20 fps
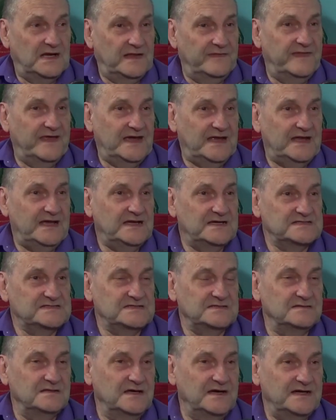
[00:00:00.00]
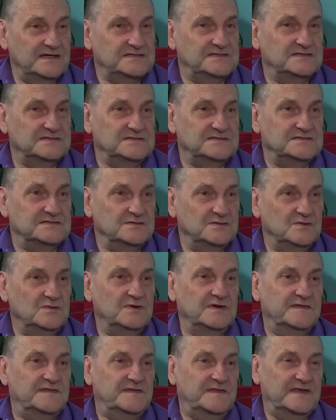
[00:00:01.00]
And that has a lot to do
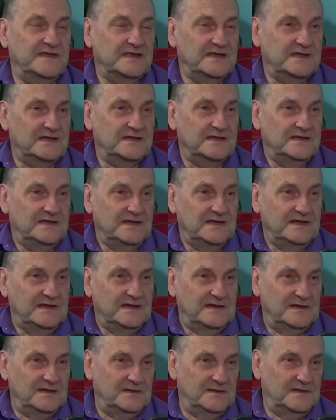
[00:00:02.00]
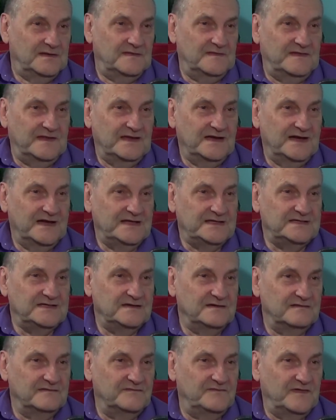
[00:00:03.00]
with the, the
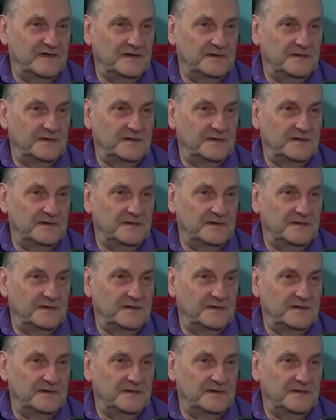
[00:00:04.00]
idea of